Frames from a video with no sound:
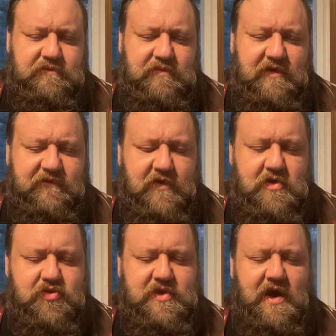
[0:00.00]
The
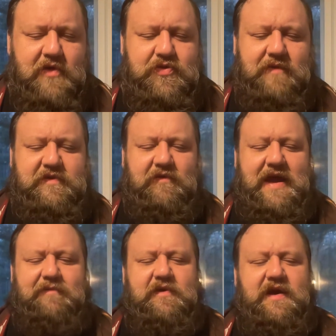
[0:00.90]
first concept to
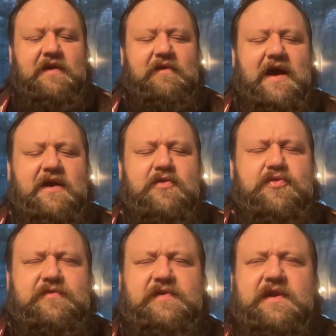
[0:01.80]
wrap your head around is
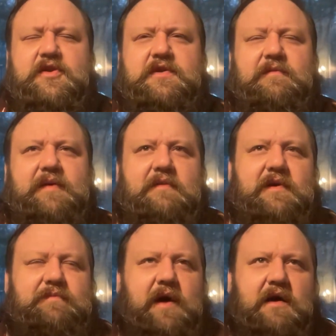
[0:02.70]
the traditional
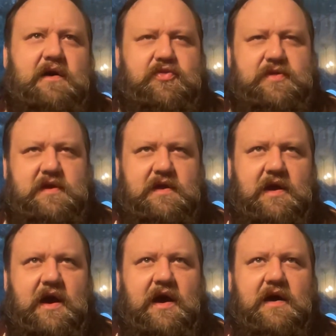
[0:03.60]
public policy
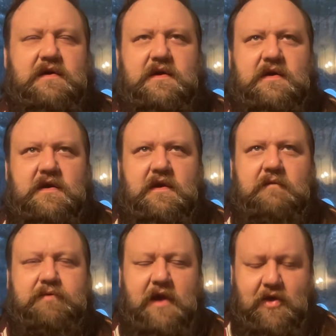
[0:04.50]

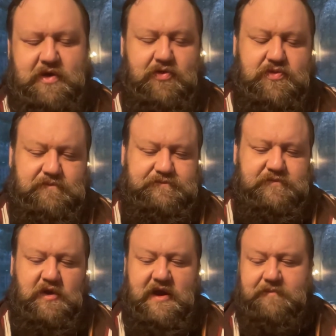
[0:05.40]
process,
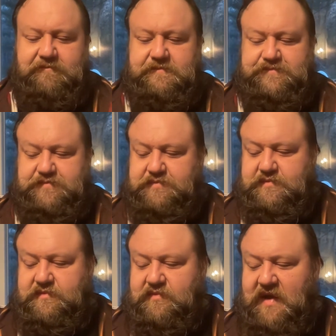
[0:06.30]
right?
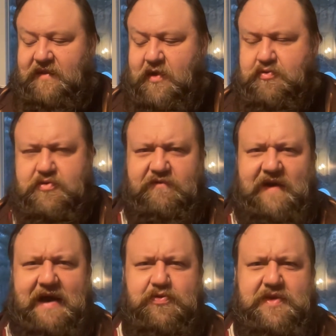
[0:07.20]
And this was a
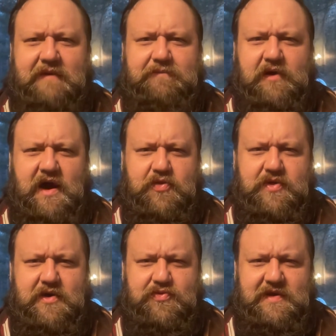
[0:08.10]
5-step
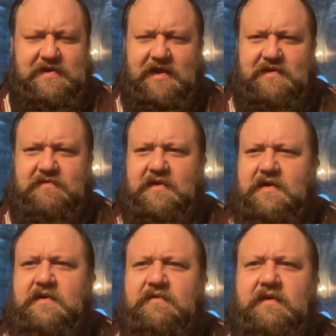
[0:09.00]
process, and
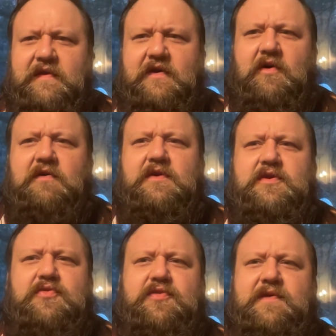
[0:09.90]
really the
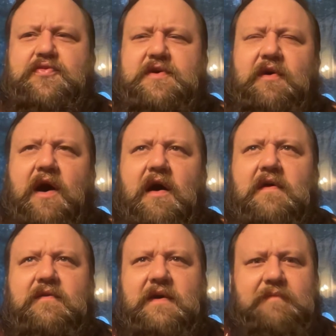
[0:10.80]
origins of go
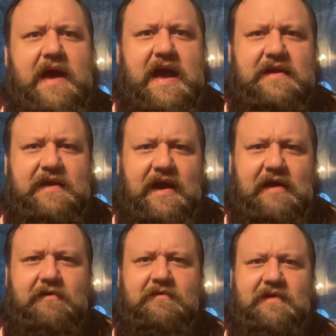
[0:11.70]
all the way back to
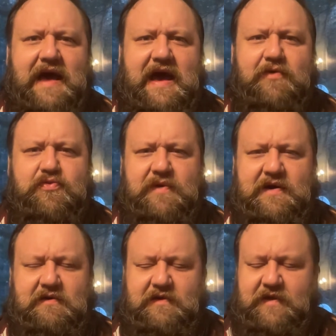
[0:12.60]
Harold
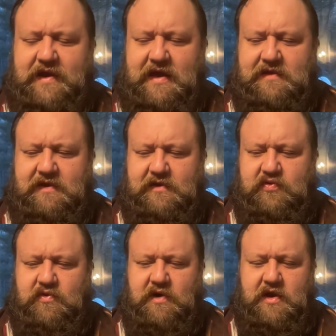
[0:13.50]
Lasswell in the
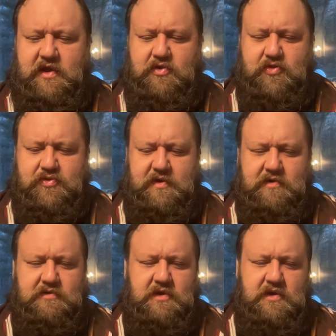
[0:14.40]
1920s. So,